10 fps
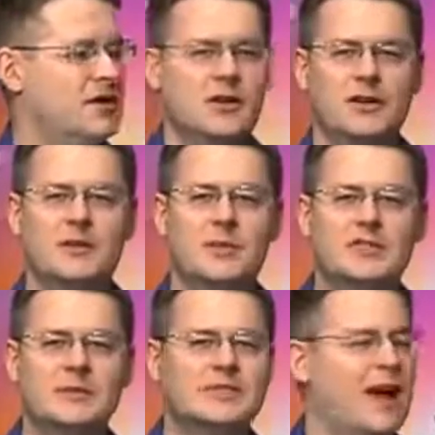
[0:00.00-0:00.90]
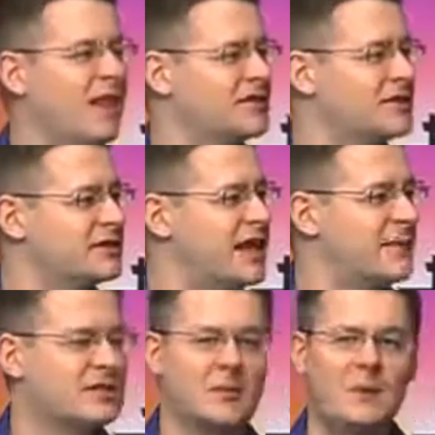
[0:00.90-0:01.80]
You're, you're Muslim scholars, your
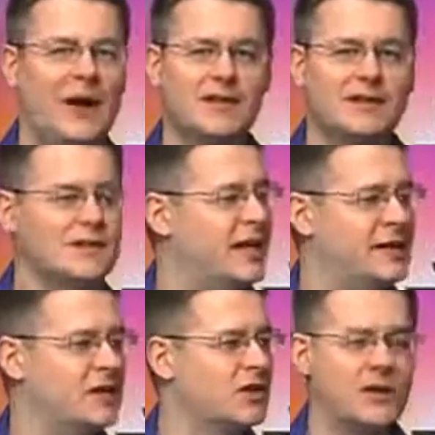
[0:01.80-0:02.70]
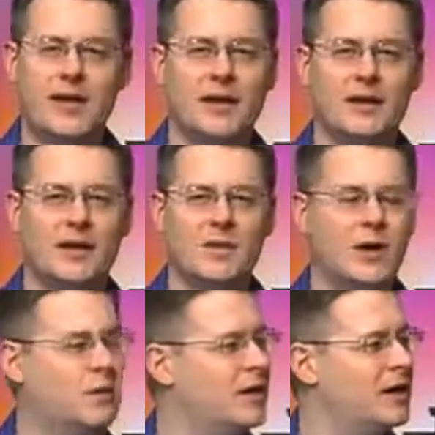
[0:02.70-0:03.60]
top Muslim apologists can't even agree on, on,
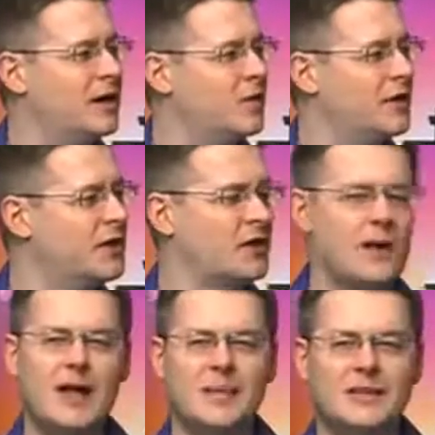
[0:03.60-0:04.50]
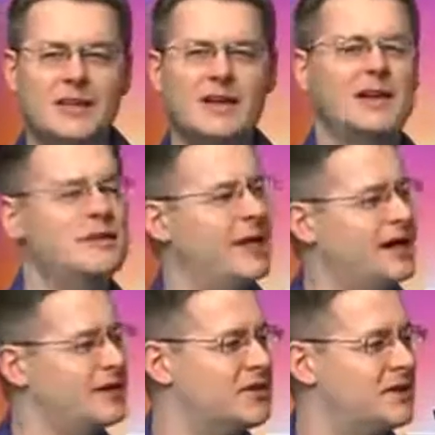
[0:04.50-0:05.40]
on, what, on what the Quran means here, and you're
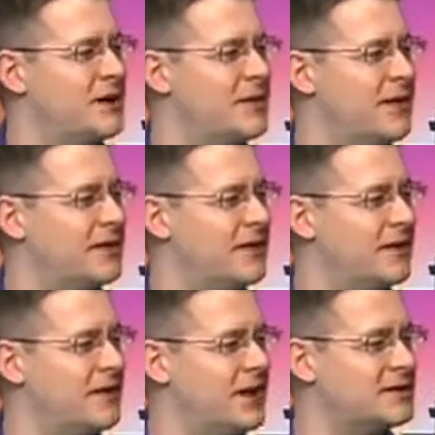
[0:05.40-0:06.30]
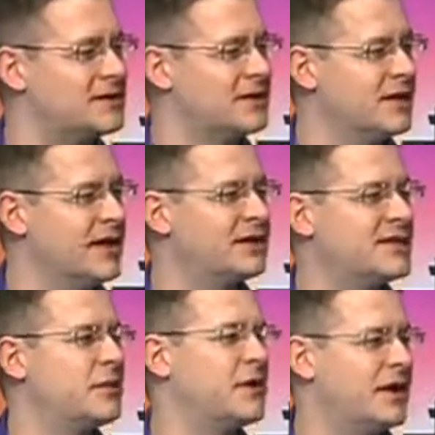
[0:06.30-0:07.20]
making turn around and make fun of us
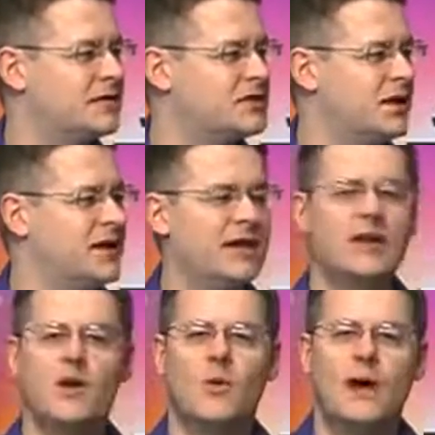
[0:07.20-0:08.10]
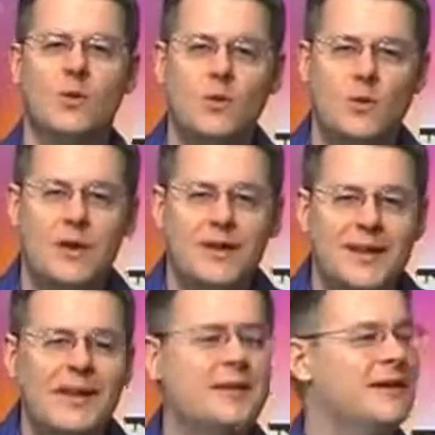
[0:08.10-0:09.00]
and say we don't have certainty when
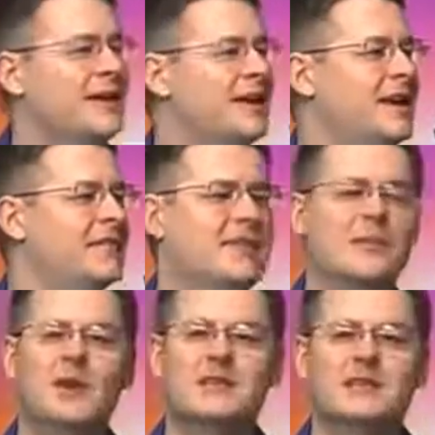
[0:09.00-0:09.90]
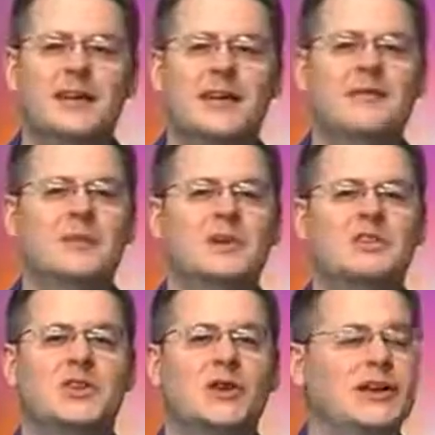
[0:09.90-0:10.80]
e even, the most, even the
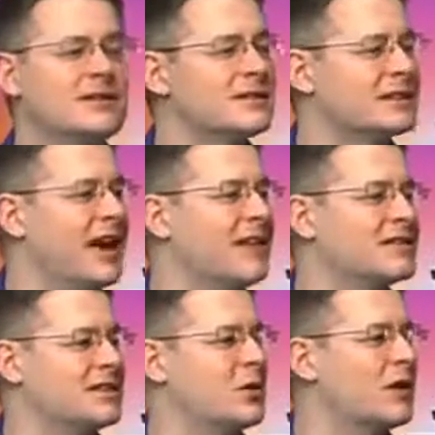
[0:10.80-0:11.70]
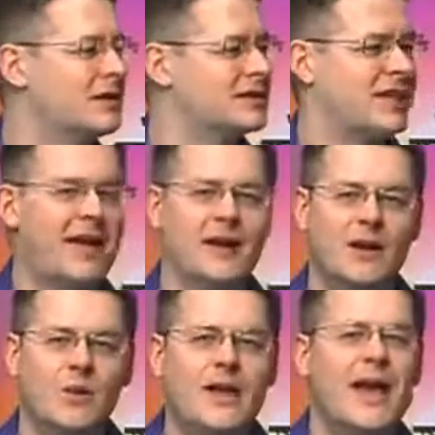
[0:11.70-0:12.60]
most critical scholars in the world say
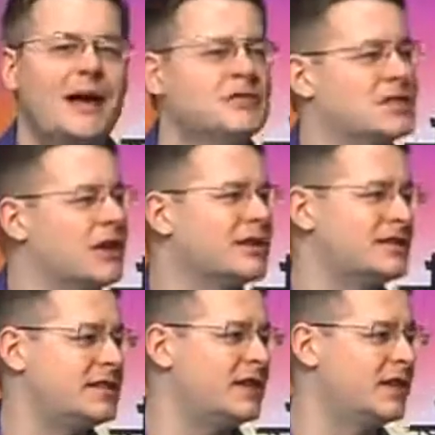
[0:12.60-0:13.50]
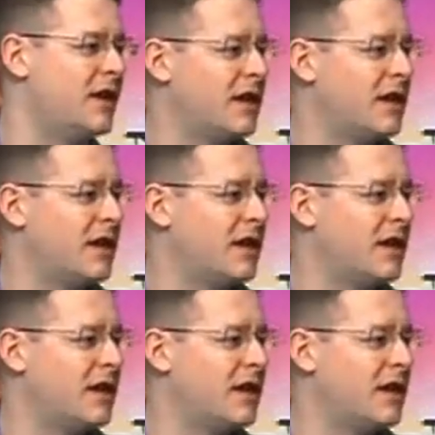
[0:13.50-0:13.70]
we have certainty